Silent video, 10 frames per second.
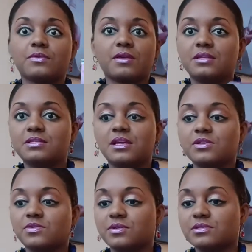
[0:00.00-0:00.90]

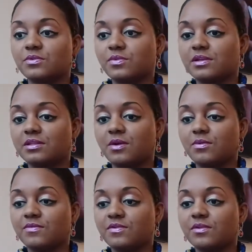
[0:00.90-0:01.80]
continuing to read that
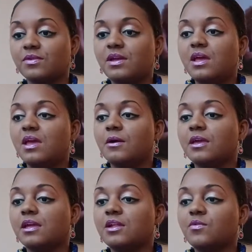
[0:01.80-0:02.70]
review.
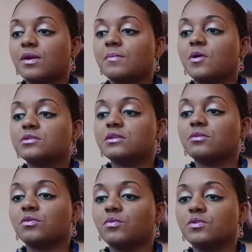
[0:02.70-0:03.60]
Anyway, most
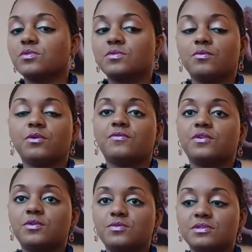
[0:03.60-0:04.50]
of the
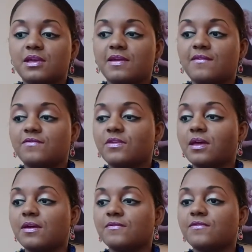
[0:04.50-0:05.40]
reviews gave
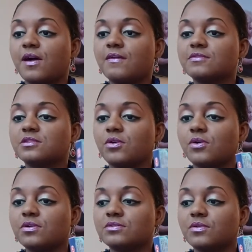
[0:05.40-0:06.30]
5
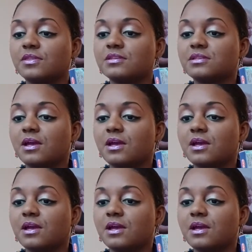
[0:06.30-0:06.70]
stars on this